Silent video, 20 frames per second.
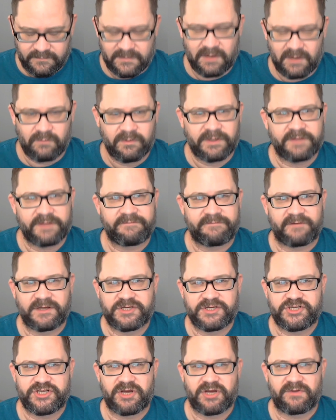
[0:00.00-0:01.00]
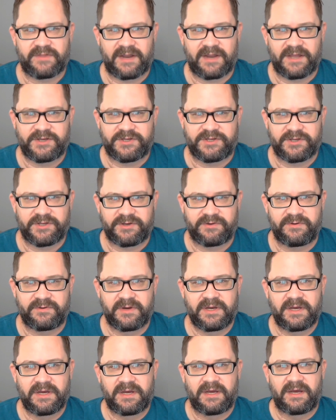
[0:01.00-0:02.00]
really fun show that I do
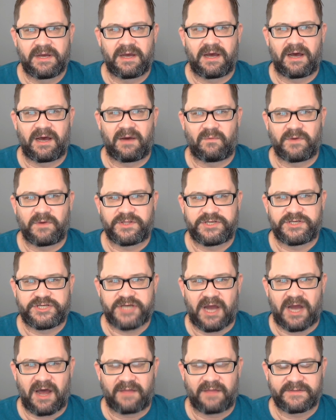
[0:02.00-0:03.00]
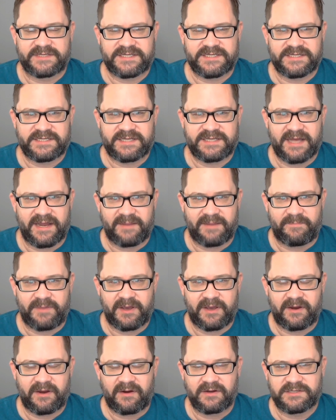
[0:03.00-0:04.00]
with John, the Cincinnati
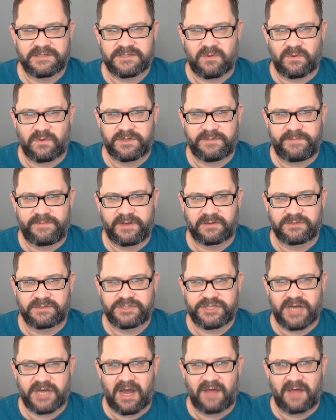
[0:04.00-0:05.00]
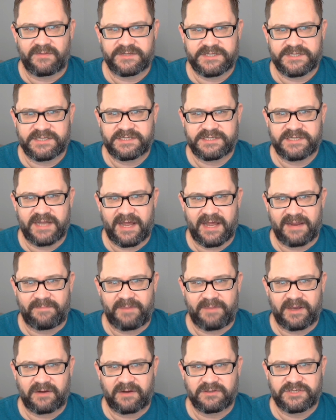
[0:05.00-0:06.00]
Picker. It's going to be on John, the Cincinnati
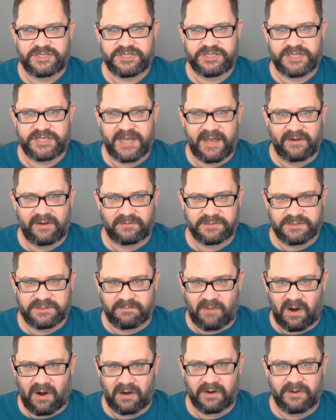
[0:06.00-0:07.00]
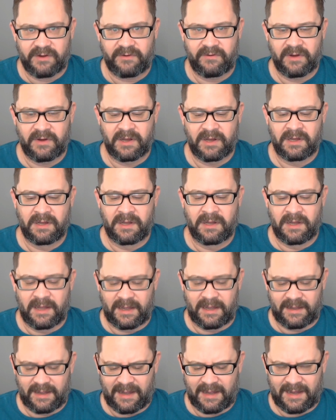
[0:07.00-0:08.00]
Picker's channel tomorrow,
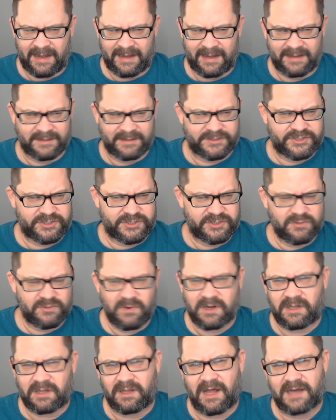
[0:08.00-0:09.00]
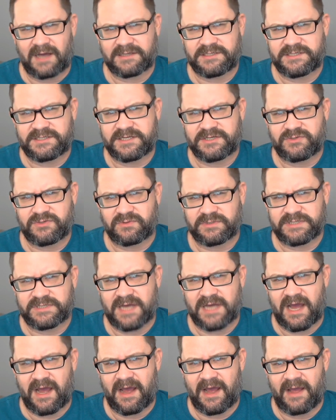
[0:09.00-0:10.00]
2 o'clock Central
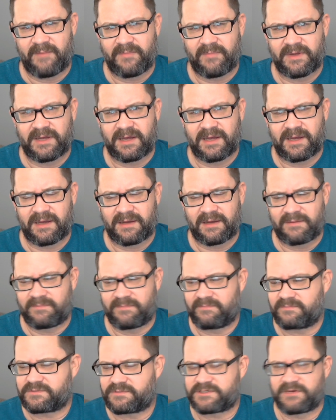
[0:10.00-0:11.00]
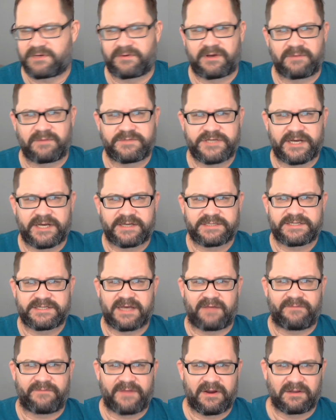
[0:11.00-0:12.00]
Time. So come check us
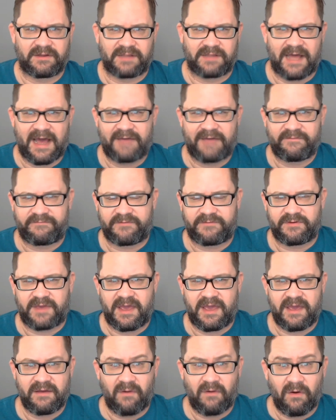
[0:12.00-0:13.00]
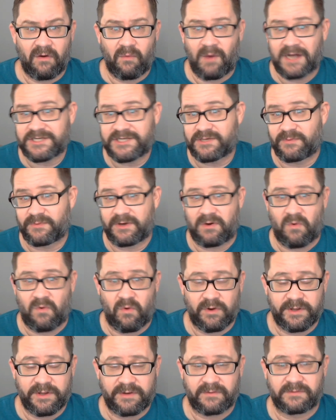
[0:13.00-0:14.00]
out there live if you can, or watch it
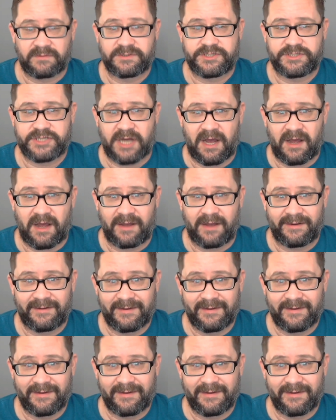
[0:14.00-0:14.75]
recorded on John's